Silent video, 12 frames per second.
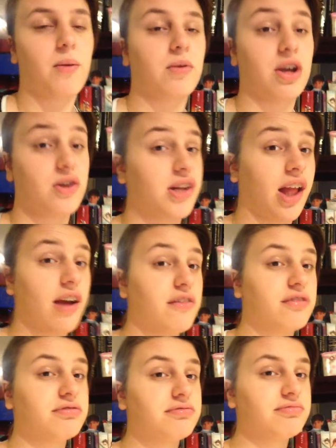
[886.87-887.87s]
We are in
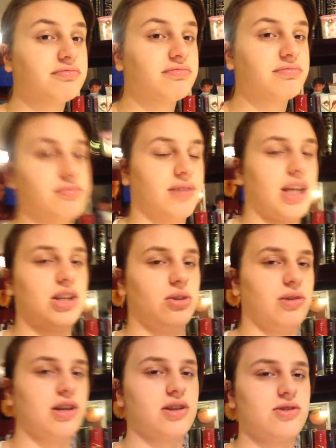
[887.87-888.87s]
love, and
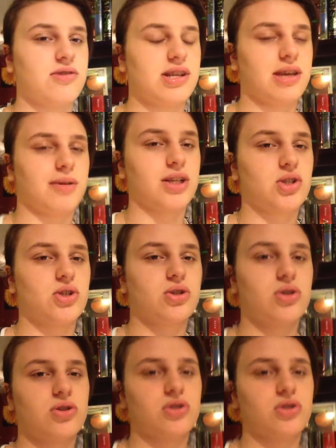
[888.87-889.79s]
you could not do anything but shh.